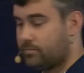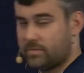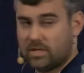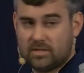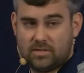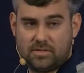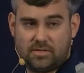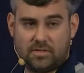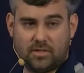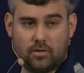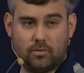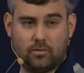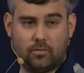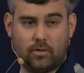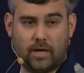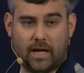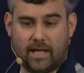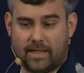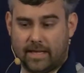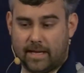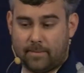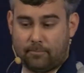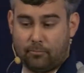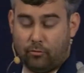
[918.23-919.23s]
So
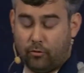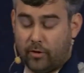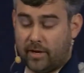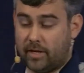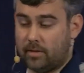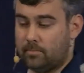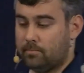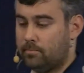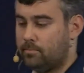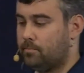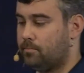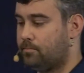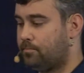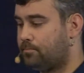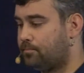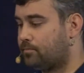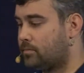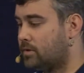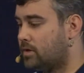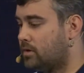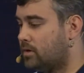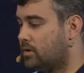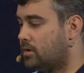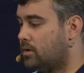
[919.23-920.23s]
at that point,
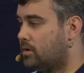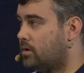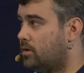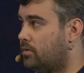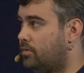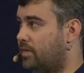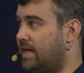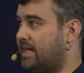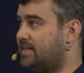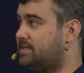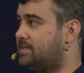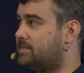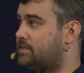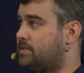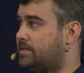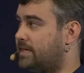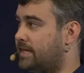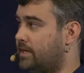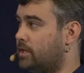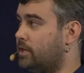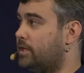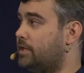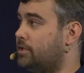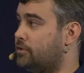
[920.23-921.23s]
that's
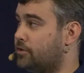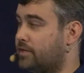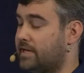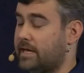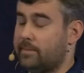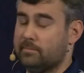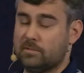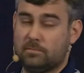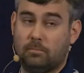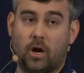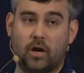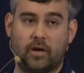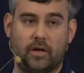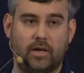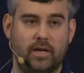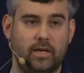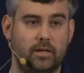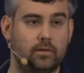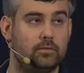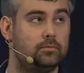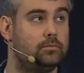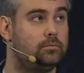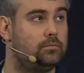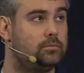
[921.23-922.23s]
killing your game's
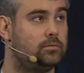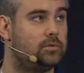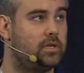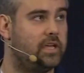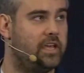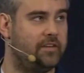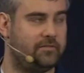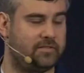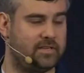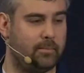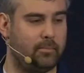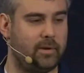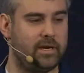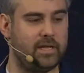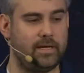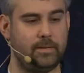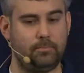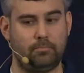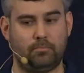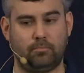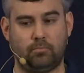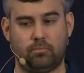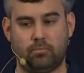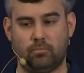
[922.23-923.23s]
marketing. If somebody
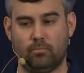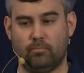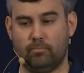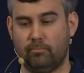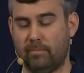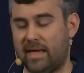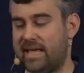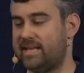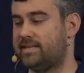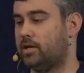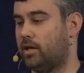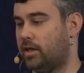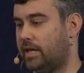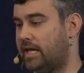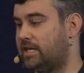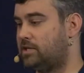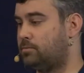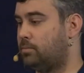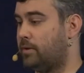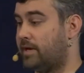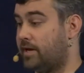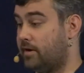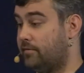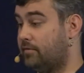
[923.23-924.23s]
makes a Let's
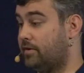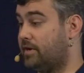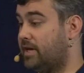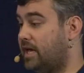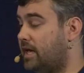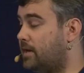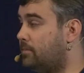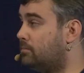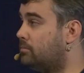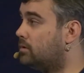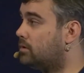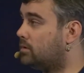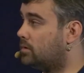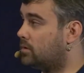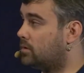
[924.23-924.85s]
Play of your game,